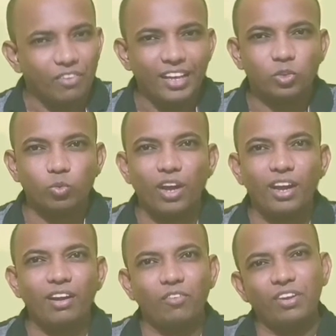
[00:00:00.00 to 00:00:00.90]
We have
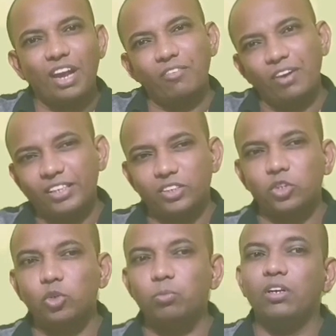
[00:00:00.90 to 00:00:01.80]
x square, we have
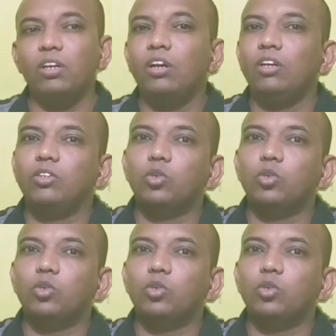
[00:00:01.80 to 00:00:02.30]
x cube,